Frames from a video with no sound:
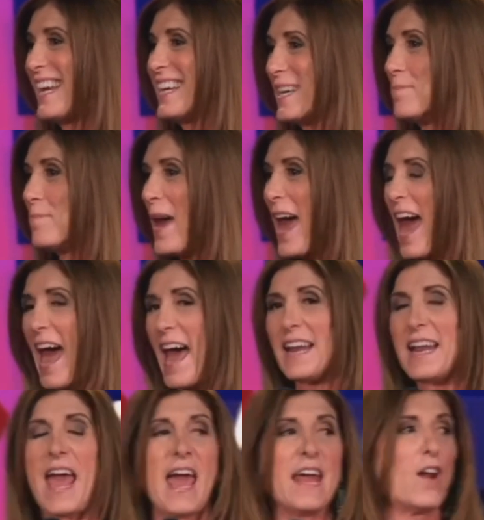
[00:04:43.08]
in bed,
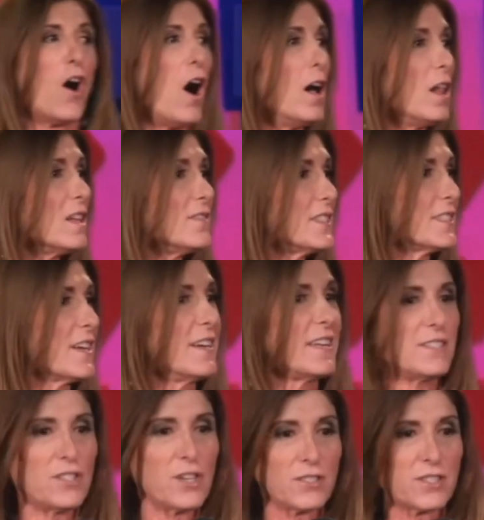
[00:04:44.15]
and all of a sudden he
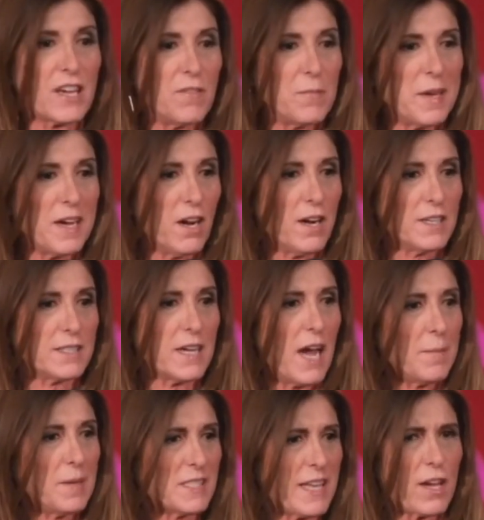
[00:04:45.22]
starts giving me a hard
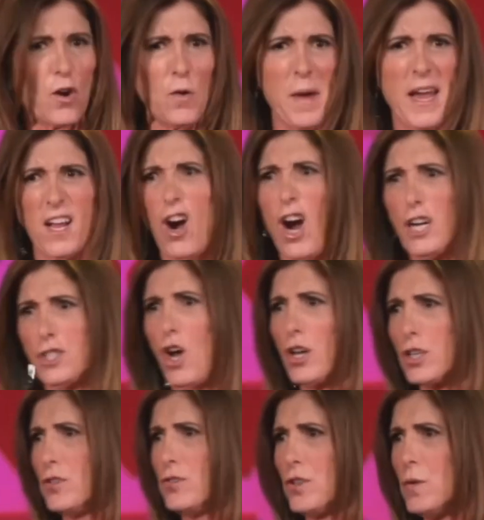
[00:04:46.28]
time. He's like, Oh my gosh, all
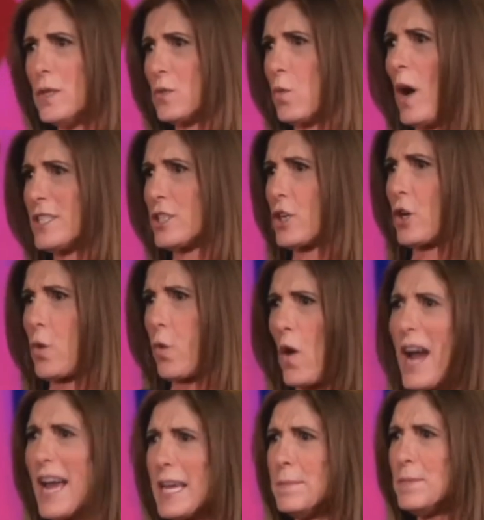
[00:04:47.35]
you do is watch
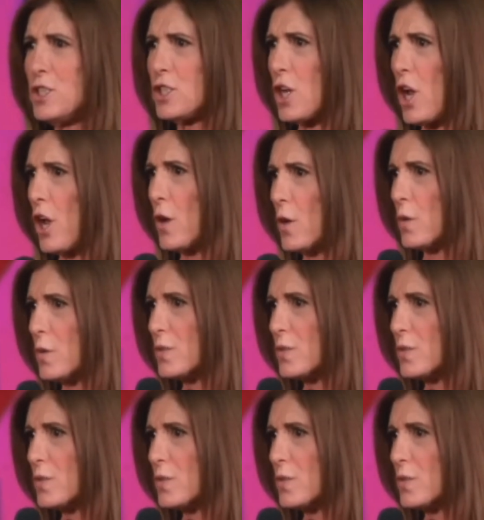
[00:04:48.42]
crime shows.